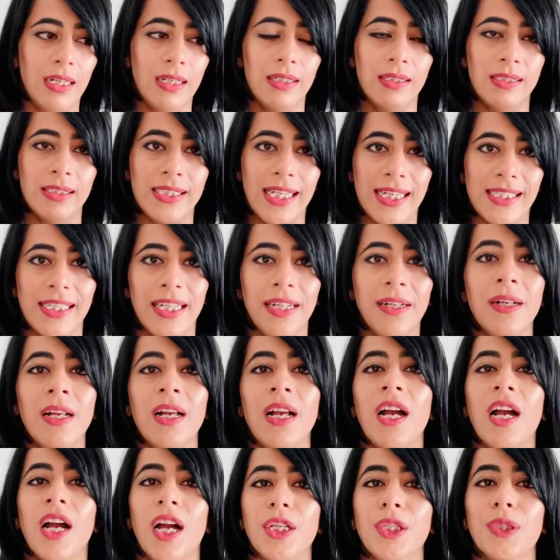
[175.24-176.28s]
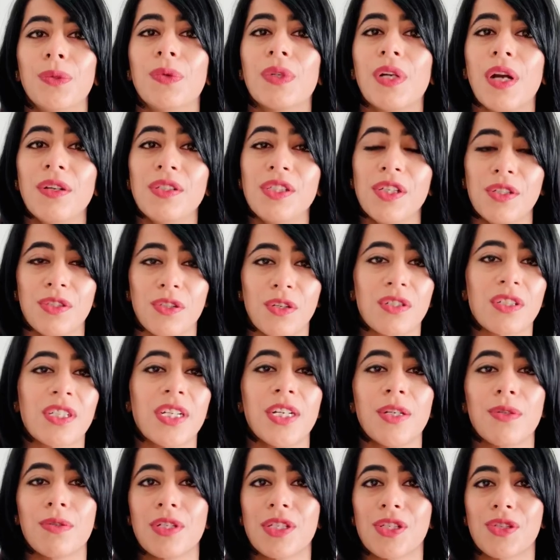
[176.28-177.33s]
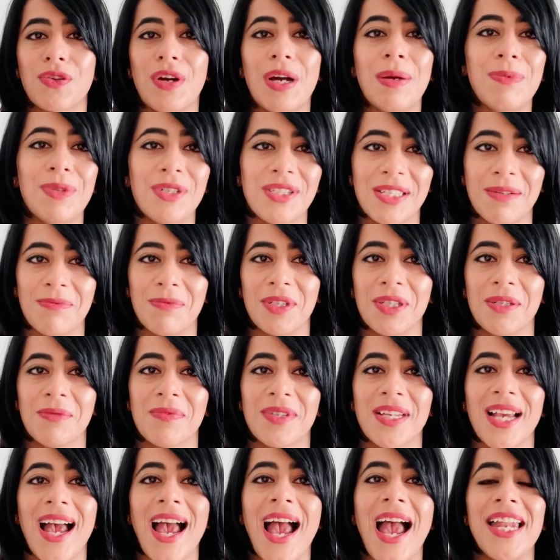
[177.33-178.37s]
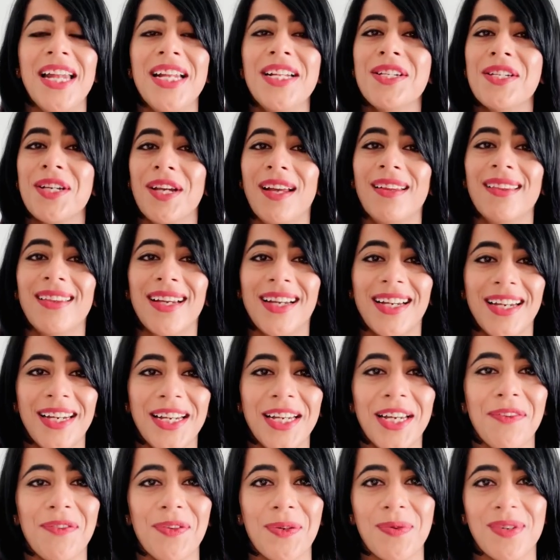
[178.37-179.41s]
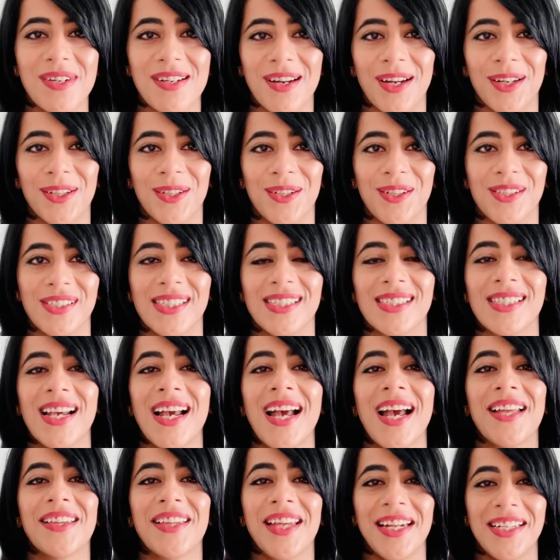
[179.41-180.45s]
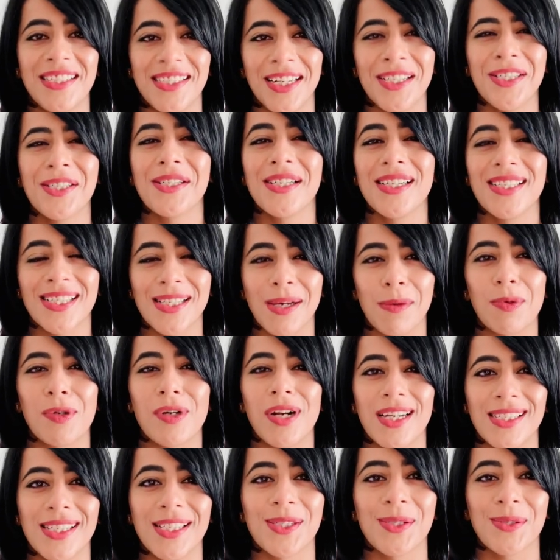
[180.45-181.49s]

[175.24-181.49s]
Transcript: setting, you will go to your doctor, you'll describe your symptoms, and in turn, they're going to give you a diagnosis that essentially summarizes